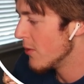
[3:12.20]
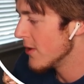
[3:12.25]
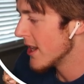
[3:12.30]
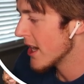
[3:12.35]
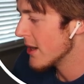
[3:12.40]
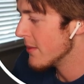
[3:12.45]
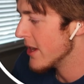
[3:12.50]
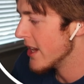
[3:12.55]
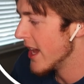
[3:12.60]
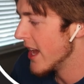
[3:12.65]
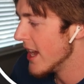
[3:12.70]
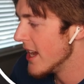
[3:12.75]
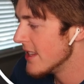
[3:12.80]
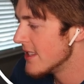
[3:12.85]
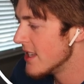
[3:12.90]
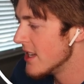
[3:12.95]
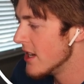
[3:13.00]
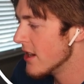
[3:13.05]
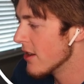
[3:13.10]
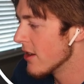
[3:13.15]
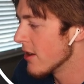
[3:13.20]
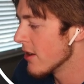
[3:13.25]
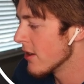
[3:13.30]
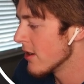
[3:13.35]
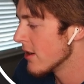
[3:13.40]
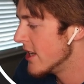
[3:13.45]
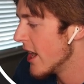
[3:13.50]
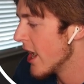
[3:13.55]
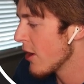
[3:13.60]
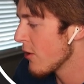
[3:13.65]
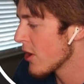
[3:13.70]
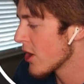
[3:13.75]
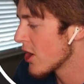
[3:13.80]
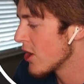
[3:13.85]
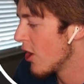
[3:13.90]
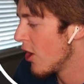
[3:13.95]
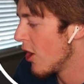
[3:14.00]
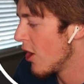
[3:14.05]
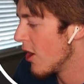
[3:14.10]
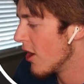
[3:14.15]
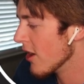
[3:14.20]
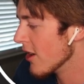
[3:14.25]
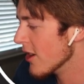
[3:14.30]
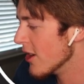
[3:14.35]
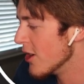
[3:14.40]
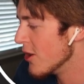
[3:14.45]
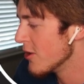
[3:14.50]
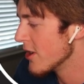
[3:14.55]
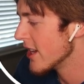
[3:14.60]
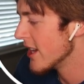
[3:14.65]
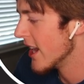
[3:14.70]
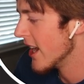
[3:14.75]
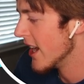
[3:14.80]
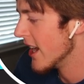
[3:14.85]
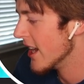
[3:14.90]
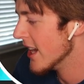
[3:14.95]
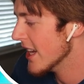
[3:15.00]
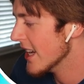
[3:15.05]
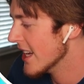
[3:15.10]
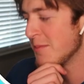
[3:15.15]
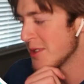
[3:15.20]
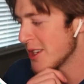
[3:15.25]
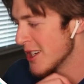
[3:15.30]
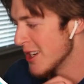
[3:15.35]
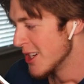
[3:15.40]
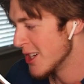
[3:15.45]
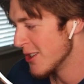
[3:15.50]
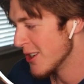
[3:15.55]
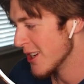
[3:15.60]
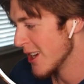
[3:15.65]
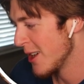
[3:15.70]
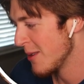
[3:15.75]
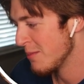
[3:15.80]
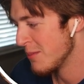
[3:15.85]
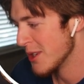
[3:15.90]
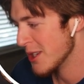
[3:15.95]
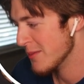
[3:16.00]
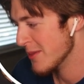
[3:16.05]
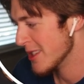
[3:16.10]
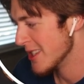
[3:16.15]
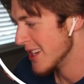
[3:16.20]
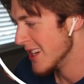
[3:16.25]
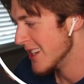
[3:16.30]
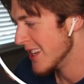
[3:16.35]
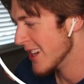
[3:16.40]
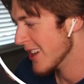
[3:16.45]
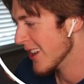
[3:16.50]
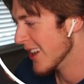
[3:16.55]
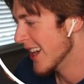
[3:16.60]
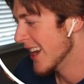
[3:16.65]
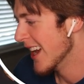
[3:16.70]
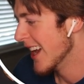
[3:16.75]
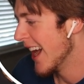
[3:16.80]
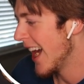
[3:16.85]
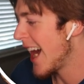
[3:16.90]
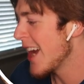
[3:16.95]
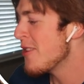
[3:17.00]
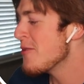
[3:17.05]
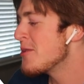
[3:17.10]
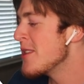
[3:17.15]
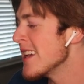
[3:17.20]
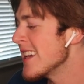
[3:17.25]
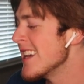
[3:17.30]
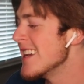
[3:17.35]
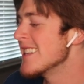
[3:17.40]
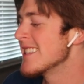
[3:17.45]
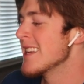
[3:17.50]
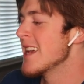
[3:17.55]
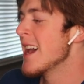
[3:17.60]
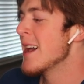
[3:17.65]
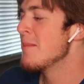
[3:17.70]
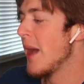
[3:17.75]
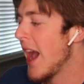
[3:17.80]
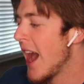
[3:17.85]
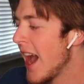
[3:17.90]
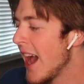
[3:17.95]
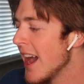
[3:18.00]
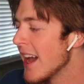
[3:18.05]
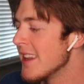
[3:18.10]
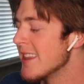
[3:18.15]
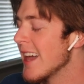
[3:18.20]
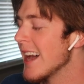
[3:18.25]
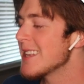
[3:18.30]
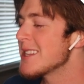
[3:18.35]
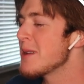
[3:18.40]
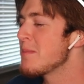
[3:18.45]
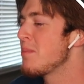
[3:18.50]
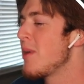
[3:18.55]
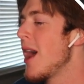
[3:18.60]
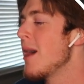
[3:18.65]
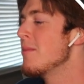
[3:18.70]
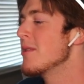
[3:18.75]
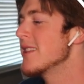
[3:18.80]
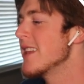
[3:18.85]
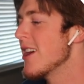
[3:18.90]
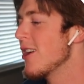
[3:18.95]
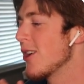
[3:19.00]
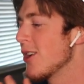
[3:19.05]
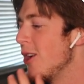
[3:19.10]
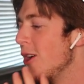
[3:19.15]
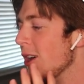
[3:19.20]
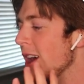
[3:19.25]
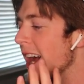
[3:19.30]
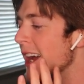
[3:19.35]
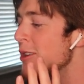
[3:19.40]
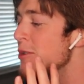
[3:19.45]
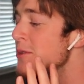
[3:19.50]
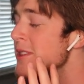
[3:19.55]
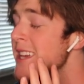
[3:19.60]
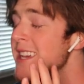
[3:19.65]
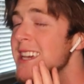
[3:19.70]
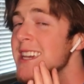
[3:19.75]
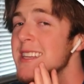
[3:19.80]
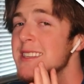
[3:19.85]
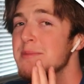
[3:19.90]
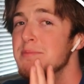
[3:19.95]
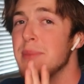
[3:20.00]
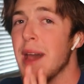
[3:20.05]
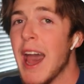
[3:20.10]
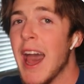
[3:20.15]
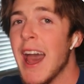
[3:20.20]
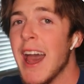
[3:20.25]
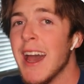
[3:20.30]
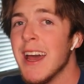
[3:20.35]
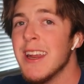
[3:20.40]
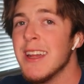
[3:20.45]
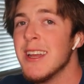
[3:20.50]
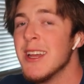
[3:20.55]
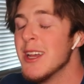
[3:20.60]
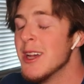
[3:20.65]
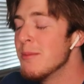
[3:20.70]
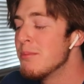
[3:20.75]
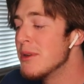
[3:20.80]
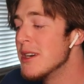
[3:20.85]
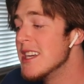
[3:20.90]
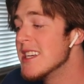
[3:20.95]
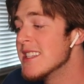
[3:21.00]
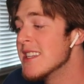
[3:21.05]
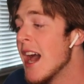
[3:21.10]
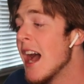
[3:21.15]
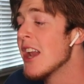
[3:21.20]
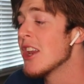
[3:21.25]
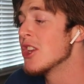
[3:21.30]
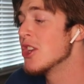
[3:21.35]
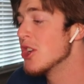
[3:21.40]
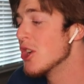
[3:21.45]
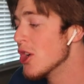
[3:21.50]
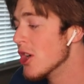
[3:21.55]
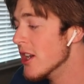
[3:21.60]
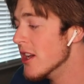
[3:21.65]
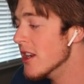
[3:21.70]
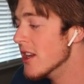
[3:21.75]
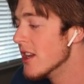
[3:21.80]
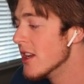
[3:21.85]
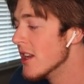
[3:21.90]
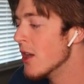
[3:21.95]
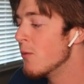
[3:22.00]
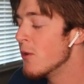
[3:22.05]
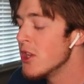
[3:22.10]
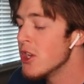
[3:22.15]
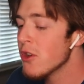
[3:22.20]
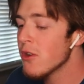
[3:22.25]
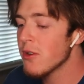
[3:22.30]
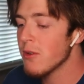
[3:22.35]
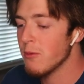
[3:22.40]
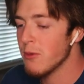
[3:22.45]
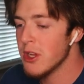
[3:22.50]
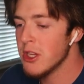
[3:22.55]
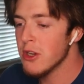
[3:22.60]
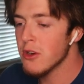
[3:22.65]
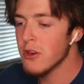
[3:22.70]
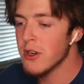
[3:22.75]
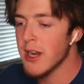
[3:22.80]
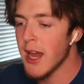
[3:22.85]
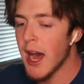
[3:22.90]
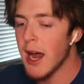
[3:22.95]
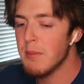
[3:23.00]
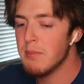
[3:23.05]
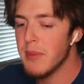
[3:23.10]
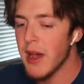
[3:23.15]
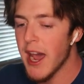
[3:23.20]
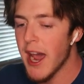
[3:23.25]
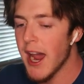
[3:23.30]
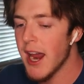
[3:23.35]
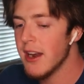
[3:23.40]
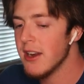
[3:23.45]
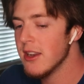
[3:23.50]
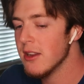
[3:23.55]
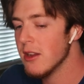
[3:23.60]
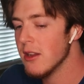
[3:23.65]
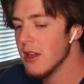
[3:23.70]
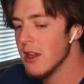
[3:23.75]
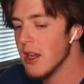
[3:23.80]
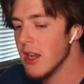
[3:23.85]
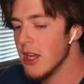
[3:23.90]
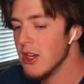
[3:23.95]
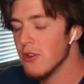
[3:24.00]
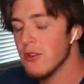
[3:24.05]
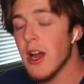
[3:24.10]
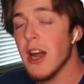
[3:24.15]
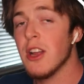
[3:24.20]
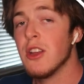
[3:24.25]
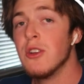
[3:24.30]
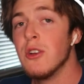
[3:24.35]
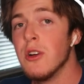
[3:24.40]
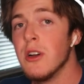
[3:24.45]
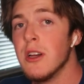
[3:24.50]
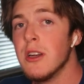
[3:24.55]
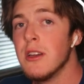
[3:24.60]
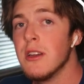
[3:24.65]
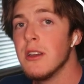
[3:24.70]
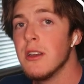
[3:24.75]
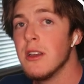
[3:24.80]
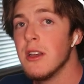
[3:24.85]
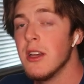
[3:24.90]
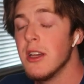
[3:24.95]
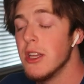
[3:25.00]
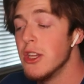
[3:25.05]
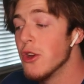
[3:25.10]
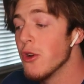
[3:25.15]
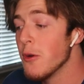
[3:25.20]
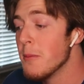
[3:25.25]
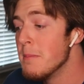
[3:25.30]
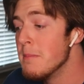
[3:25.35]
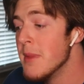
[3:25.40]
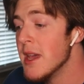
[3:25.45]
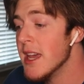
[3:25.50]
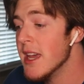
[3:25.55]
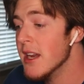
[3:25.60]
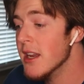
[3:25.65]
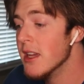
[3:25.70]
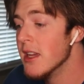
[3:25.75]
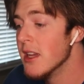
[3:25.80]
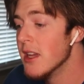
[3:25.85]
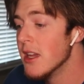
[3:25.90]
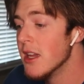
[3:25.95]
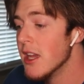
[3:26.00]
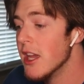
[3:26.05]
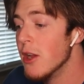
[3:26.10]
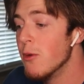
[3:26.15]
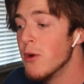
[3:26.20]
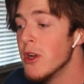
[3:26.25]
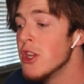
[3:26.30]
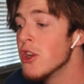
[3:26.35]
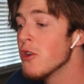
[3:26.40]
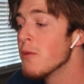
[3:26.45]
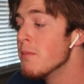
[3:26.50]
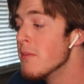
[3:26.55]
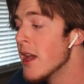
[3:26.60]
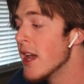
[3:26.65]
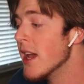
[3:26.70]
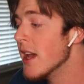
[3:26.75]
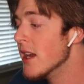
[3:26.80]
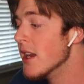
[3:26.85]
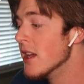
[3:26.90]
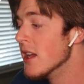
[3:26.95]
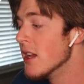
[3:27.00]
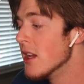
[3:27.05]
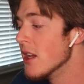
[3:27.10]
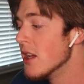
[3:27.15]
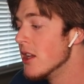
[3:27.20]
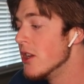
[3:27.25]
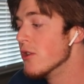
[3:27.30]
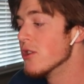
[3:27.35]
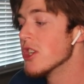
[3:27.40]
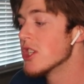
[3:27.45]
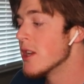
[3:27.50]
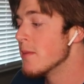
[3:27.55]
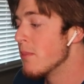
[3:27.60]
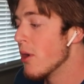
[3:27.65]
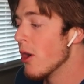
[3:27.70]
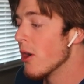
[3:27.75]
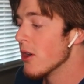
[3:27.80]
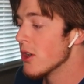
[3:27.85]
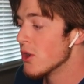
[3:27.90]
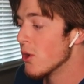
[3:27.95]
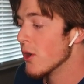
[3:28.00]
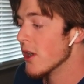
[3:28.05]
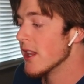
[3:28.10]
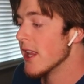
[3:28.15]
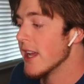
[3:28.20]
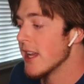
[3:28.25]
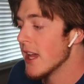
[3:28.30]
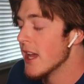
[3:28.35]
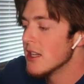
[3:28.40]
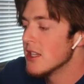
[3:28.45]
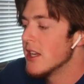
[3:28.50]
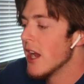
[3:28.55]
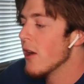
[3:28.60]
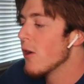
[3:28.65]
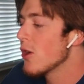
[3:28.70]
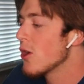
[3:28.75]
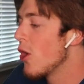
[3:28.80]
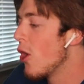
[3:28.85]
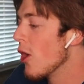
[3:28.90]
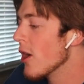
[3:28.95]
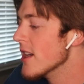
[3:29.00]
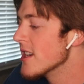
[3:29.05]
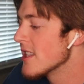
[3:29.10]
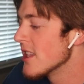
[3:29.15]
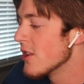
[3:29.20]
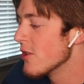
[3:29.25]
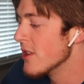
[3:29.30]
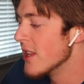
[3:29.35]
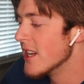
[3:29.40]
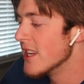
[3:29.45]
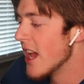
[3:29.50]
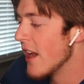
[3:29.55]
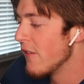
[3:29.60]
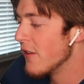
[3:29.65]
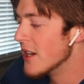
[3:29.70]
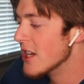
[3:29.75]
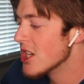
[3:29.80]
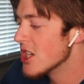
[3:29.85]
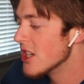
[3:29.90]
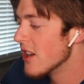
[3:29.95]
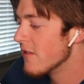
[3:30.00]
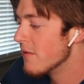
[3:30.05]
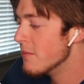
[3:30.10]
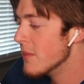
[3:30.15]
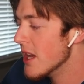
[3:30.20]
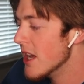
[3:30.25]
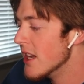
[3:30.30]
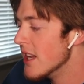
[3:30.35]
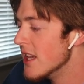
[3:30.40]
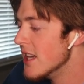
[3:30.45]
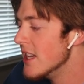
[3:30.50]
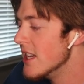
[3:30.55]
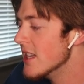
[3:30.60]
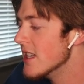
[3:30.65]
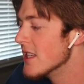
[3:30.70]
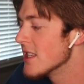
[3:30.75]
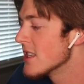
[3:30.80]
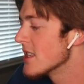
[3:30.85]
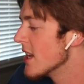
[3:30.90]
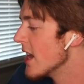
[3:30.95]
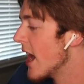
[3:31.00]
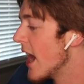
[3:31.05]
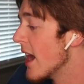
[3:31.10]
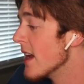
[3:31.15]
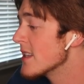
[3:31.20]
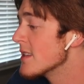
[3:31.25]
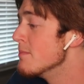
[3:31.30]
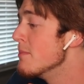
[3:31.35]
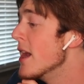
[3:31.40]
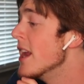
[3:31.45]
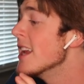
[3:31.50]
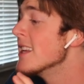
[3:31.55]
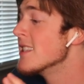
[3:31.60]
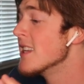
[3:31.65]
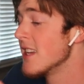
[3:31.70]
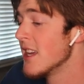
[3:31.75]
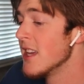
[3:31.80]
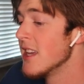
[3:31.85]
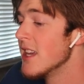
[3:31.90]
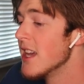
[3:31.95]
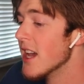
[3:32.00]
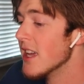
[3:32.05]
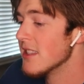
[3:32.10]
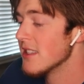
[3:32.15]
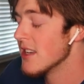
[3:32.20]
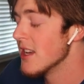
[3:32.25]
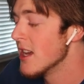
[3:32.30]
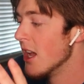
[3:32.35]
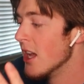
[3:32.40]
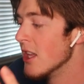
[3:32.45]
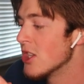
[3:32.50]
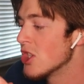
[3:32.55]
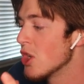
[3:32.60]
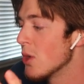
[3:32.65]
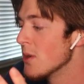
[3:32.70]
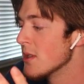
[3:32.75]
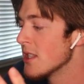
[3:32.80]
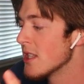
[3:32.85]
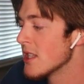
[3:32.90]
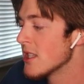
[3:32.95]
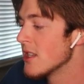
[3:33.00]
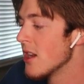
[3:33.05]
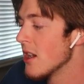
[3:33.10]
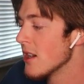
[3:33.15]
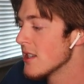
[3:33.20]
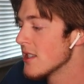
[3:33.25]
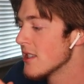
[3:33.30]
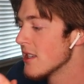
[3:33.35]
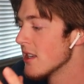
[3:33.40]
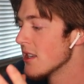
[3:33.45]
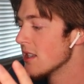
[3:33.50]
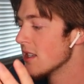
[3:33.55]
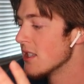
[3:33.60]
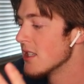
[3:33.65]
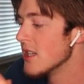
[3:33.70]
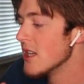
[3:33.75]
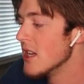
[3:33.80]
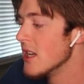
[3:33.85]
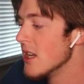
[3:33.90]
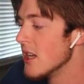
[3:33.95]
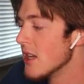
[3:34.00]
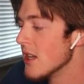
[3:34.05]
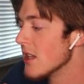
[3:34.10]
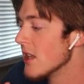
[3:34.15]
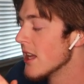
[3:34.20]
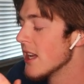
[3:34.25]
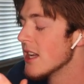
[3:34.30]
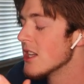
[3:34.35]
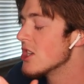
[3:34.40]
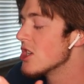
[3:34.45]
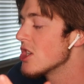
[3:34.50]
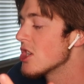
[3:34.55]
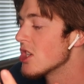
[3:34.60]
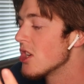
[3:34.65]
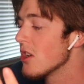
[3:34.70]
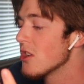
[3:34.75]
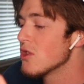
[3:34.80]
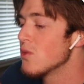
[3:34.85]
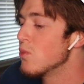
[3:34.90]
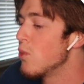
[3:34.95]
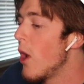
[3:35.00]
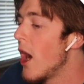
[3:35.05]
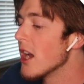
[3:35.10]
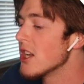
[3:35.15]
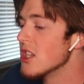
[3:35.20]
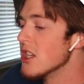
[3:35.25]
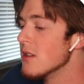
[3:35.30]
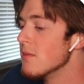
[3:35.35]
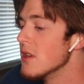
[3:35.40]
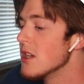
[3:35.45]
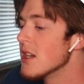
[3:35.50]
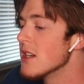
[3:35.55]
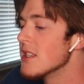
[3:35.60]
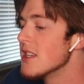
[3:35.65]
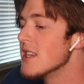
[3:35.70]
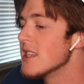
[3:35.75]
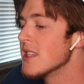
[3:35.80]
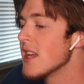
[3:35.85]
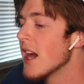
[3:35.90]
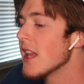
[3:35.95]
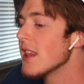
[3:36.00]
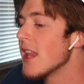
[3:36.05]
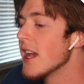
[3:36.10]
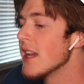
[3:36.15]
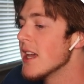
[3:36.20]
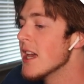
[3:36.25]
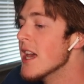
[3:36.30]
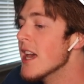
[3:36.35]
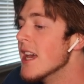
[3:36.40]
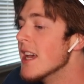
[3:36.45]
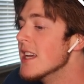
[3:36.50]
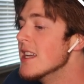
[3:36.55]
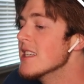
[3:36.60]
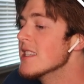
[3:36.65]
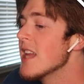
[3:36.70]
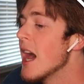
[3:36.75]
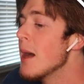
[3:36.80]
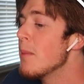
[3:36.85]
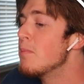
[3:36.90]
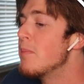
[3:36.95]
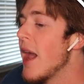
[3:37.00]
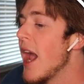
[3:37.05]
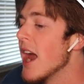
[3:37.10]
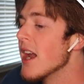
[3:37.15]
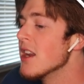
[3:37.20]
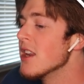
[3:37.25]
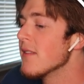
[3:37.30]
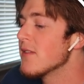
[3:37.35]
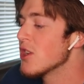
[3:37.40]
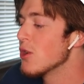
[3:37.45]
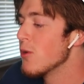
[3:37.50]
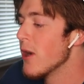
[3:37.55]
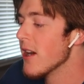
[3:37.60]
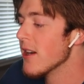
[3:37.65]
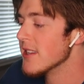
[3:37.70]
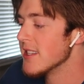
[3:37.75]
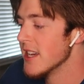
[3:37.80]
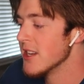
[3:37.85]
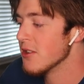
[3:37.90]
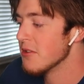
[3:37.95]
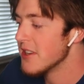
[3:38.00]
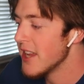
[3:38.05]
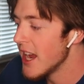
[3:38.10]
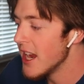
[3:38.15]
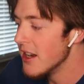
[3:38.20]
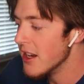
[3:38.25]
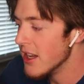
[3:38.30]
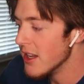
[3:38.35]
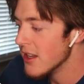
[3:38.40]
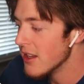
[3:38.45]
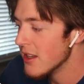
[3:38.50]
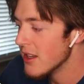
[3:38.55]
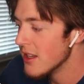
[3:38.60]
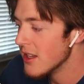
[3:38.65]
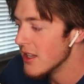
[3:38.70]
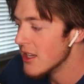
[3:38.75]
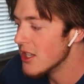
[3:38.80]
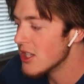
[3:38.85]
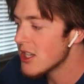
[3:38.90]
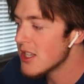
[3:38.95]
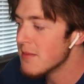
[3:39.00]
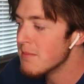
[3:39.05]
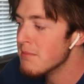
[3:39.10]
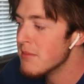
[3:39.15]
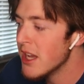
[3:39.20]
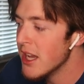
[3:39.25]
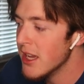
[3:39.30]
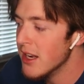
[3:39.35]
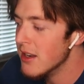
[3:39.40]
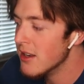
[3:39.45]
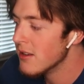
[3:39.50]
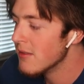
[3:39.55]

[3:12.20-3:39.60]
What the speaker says: we got him at A tier. Derek Carr, okay. I'm just gonna do it. I'm gonna put him in C tier. I don't think he's bad. That's the problem with Derek Carr. I don't think he's bad, but he's not good. And when you're not bad and you're not good, you're mid. And when you're mid, you're just in purgatory. Like, Derek Carr is literally the definition of mid. He is as mid as it can get. And so it sucks it just sucks watching because he's not bad enough to where it's entertaining. He's just mid.